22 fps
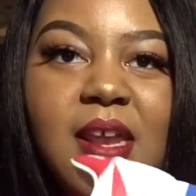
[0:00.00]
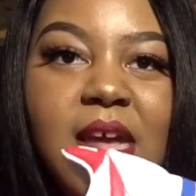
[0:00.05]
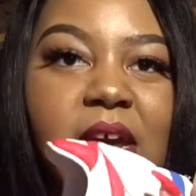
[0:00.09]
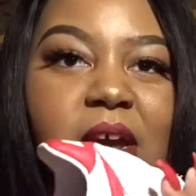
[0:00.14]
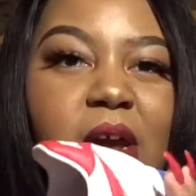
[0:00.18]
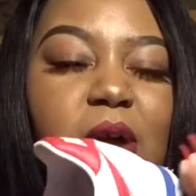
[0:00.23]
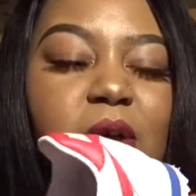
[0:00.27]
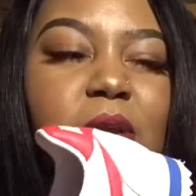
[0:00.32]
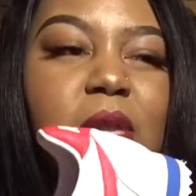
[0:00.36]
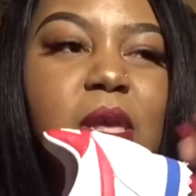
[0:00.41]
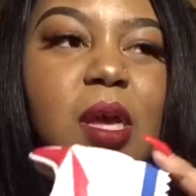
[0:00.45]
I
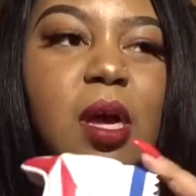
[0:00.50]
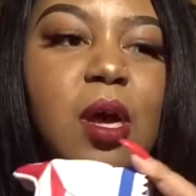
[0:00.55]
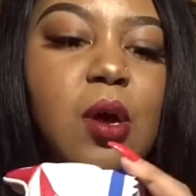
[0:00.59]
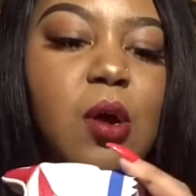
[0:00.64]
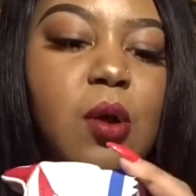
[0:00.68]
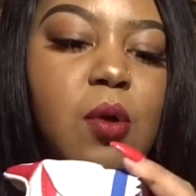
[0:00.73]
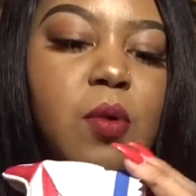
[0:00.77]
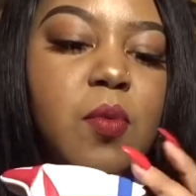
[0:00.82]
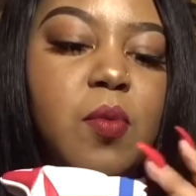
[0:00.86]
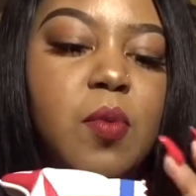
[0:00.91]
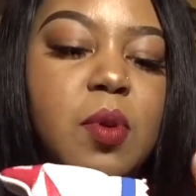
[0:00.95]
only
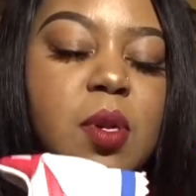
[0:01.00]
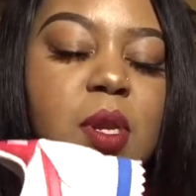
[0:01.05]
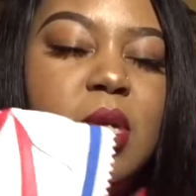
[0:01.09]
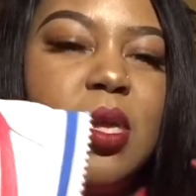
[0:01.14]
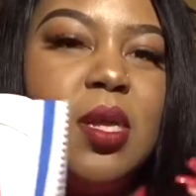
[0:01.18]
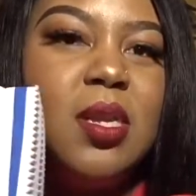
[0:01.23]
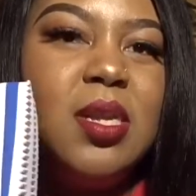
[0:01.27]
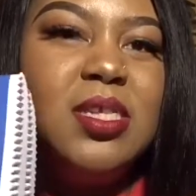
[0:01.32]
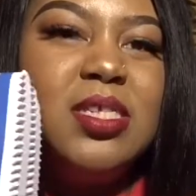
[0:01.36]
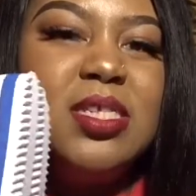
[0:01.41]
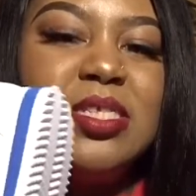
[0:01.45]
own,
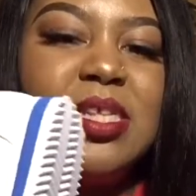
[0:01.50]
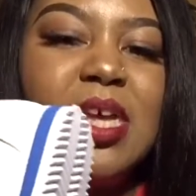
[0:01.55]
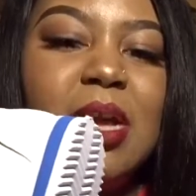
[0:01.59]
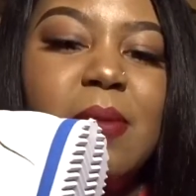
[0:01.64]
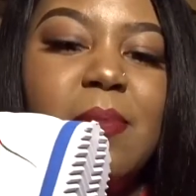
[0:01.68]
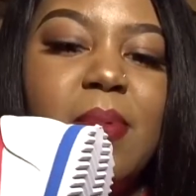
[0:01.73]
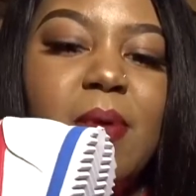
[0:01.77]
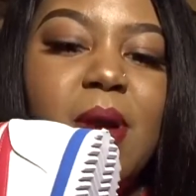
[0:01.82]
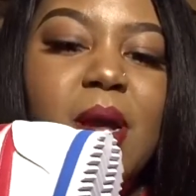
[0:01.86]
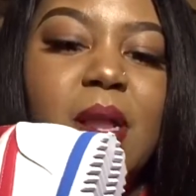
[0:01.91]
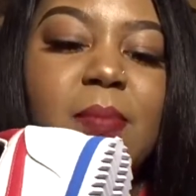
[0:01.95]
this is
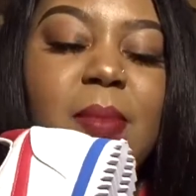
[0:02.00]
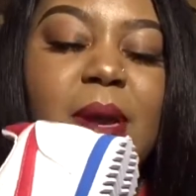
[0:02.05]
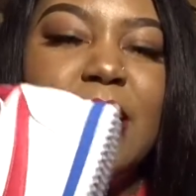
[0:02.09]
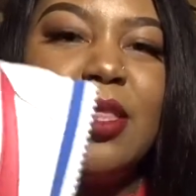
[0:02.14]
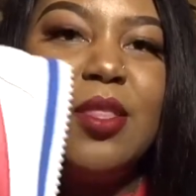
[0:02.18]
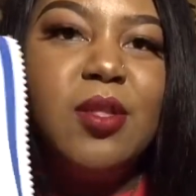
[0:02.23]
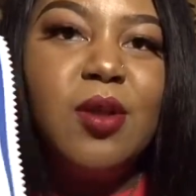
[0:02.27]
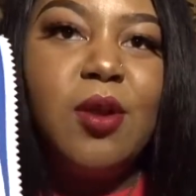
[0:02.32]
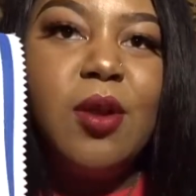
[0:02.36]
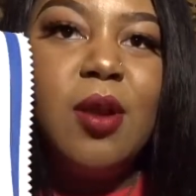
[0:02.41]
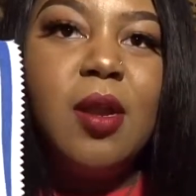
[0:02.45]
like probably my
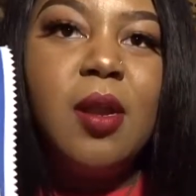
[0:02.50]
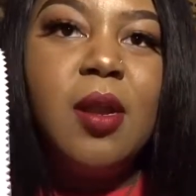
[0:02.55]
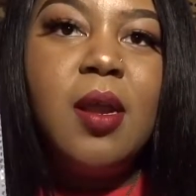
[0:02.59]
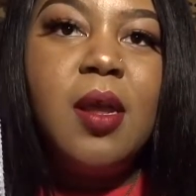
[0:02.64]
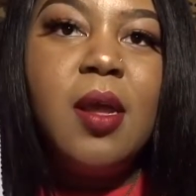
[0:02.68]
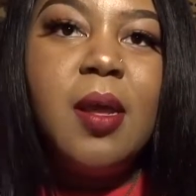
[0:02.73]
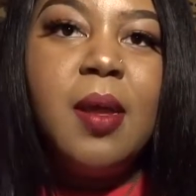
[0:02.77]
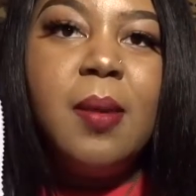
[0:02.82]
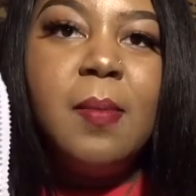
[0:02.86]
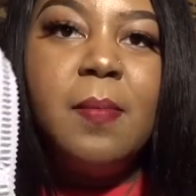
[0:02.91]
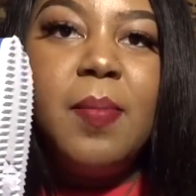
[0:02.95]
3rd
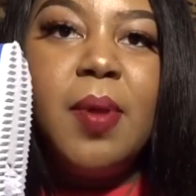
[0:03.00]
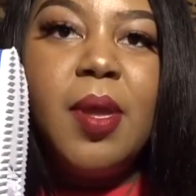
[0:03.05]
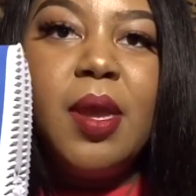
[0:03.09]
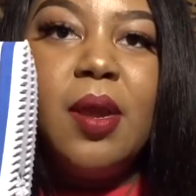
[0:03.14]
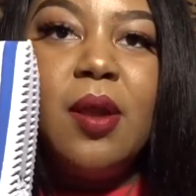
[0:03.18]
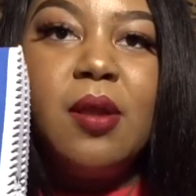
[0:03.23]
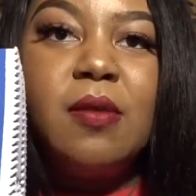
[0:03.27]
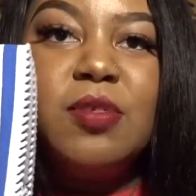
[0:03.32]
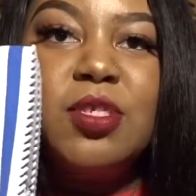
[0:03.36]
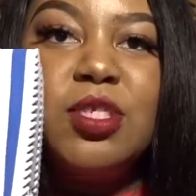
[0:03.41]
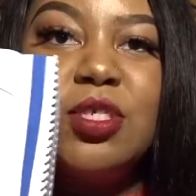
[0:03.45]

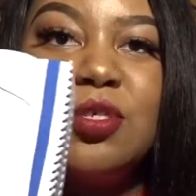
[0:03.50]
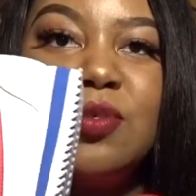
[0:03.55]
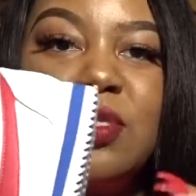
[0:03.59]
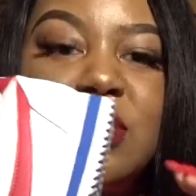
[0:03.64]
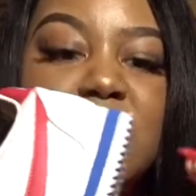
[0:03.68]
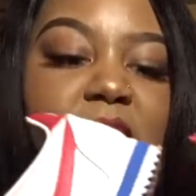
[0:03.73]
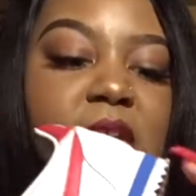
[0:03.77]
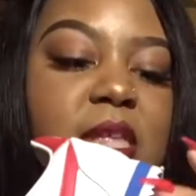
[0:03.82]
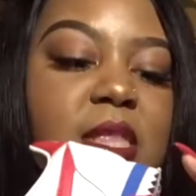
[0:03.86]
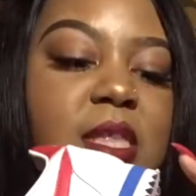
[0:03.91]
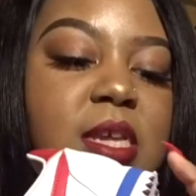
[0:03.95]
pair of shoes
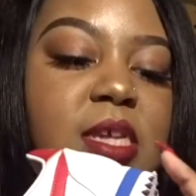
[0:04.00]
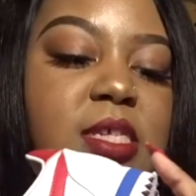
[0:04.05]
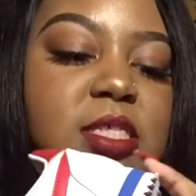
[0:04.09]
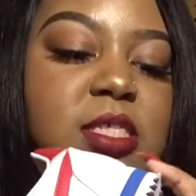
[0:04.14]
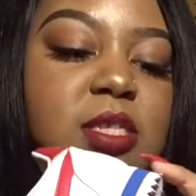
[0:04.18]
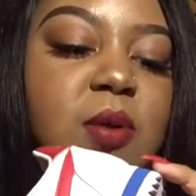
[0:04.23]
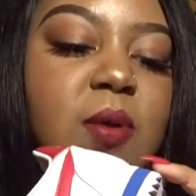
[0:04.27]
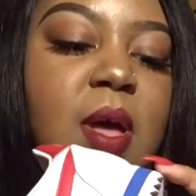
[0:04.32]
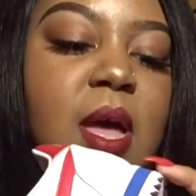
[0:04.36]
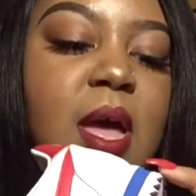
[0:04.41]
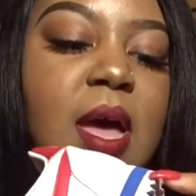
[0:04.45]
like this,
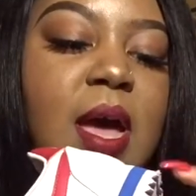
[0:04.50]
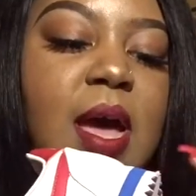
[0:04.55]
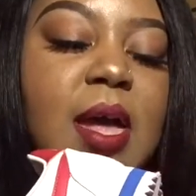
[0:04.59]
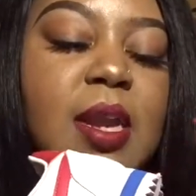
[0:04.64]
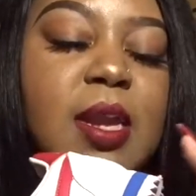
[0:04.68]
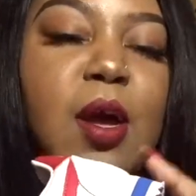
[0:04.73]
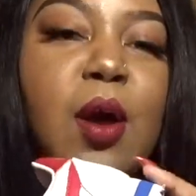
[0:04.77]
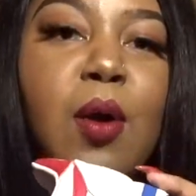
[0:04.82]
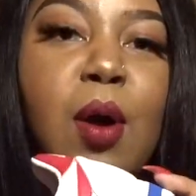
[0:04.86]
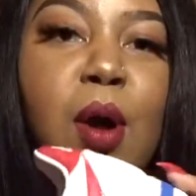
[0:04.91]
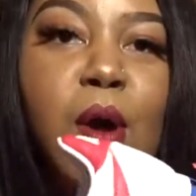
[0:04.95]
so I
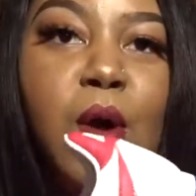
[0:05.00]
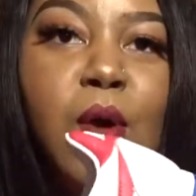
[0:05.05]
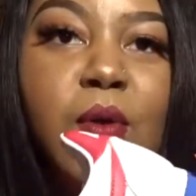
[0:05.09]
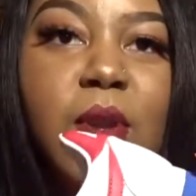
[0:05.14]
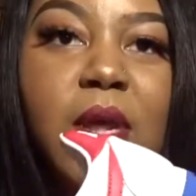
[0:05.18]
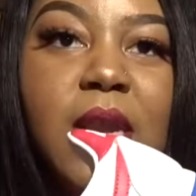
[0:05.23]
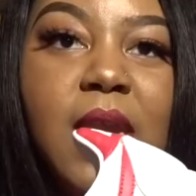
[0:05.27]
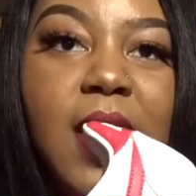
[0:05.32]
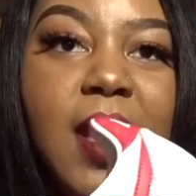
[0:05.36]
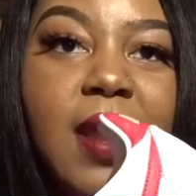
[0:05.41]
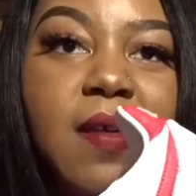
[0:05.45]
don't own
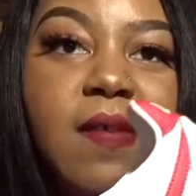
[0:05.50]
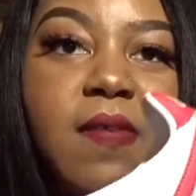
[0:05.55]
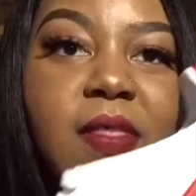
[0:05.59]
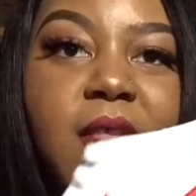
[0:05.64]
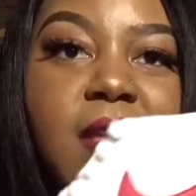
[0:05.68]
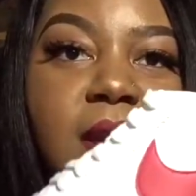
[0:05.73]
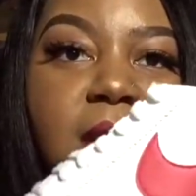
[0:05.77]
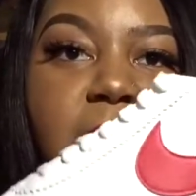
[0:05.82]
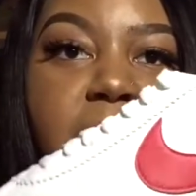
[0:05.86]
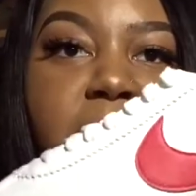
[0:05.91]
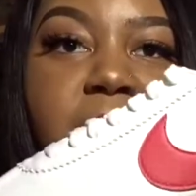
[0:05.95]
a lot of
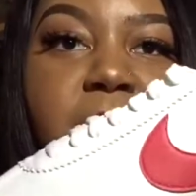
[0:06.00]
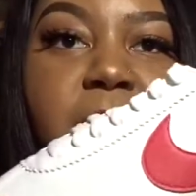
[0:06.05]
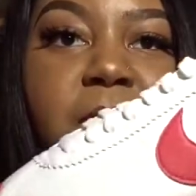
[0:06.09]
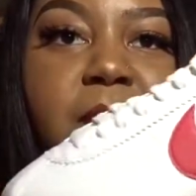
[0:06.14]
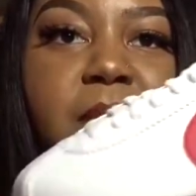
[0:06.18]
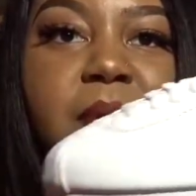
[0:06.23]
them.